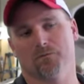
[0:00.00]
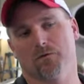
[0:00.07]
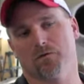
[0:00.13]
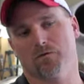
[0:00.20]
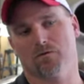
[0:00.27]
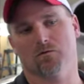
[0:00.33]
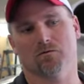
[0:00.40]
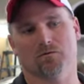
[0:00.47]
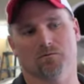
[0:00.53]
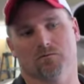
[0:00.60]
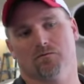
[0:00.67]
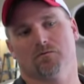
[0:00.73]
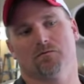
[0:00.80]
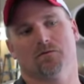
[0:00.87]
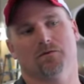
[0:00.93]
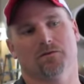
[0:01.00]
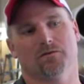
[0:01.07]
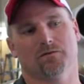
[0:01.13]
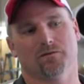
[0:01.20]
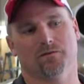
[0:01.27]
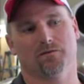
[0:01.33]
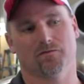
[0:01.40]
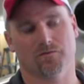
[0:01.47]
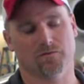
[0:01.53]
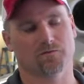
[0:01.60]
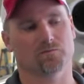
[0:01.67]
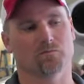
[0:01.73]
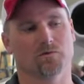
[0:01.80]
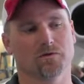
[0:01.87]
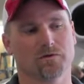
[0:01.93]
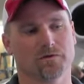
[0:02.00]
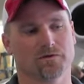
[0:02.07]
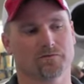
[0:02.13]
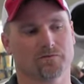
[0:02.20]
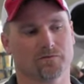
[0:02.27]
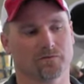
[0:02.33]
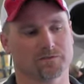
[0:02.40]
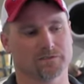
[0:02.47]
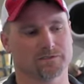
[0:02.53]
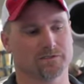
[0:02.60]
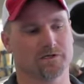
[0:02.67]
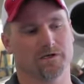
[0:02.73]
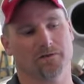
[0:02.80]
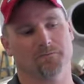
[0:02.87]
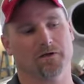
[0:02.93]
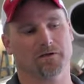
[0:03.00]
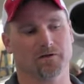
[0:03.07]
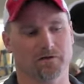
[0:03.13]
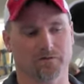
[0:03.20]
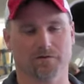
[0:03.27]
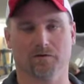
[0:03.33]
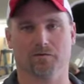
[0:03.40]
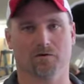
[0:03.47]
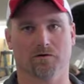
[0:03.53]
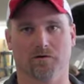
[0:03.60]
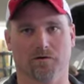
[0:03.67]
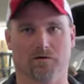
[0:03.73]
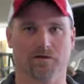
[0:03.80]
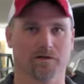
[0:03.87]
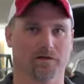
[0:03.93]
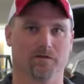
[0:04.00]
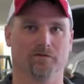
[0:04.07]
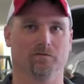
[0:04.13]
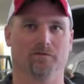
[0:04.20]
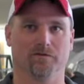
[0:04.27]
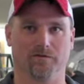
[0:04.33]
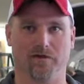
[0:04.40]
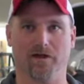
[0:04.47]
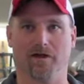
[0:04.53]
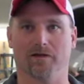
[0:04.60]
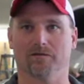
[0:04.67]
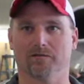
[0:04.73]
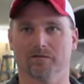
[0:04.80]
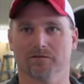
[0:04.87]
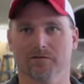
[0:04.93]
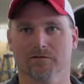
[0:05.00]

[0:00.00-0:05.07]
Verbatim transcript: you know, is it's just really difficult to say. I'm not going to say we're going to go kick anyone's ass.